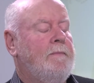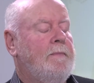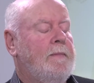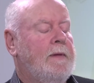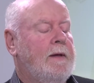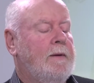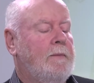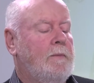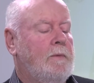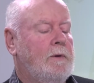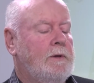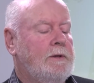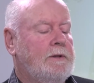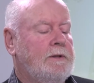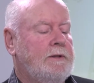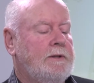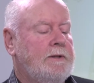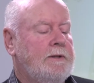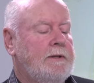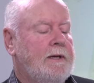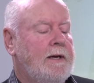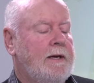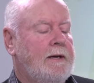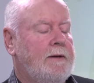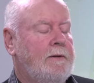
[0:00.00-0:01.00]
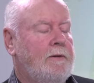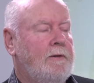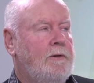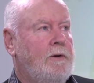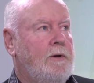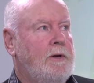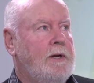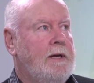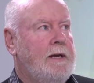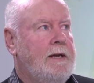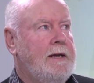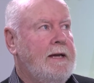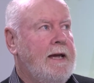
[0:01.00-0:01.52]
It was
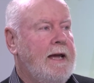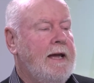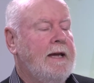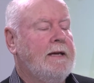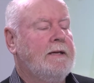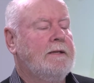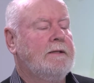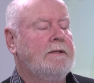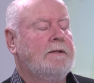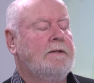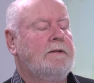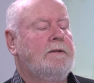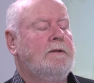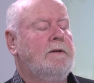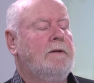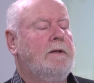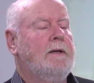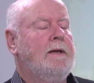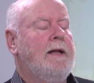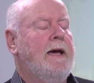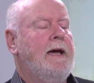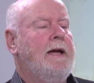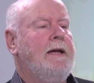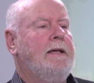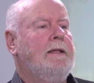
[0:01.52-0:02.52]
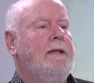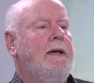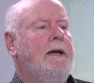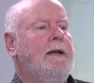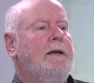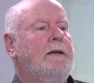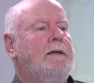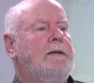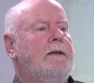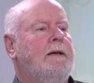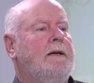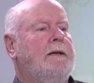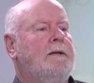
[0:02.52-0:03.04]
30 years to the day
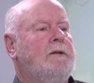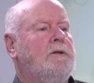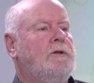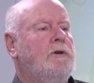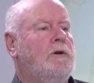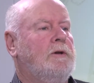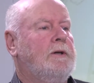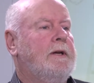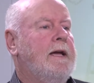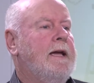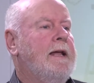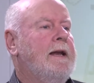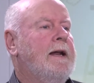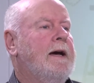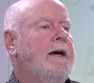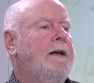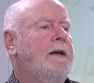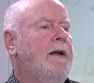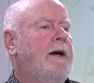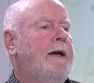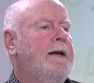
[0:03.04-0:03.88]
that John Kennard,